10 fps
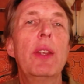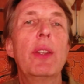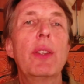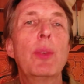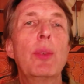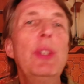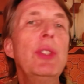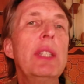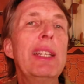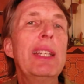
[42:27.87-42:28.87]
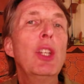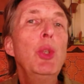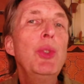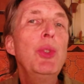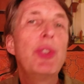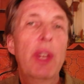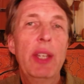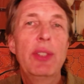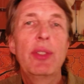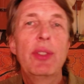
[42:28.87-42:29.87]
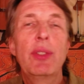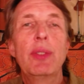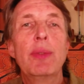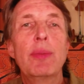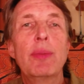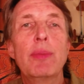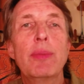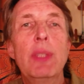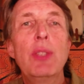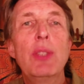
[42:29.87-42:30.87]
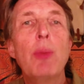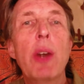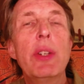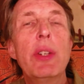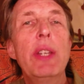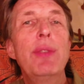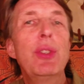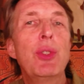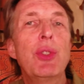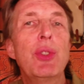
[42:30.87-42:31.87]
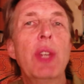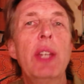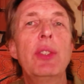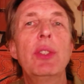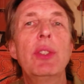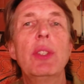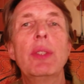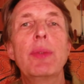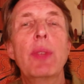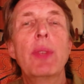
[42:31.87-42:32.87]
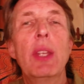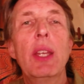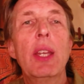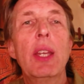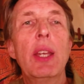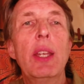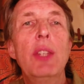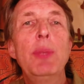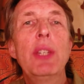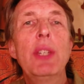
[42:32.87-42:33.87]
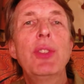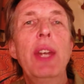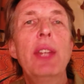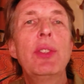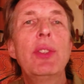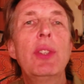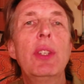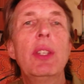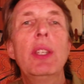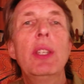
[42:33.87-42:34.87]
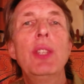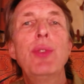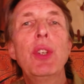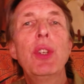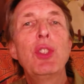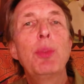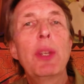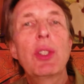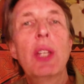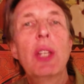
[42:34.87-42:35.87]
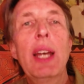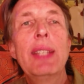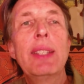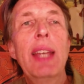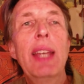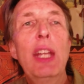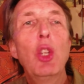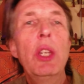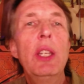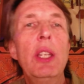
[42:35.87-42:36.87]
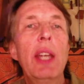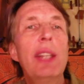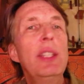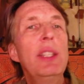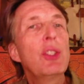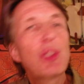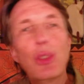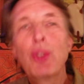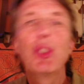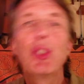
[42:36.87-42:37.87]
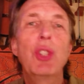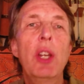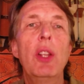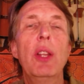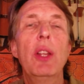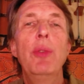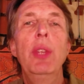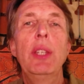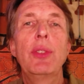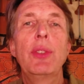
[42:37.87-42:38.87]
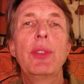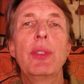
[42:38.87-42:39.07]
The reason it eludes science, at least modern day physical science, is because science is very specialized at looking at the external shell of things.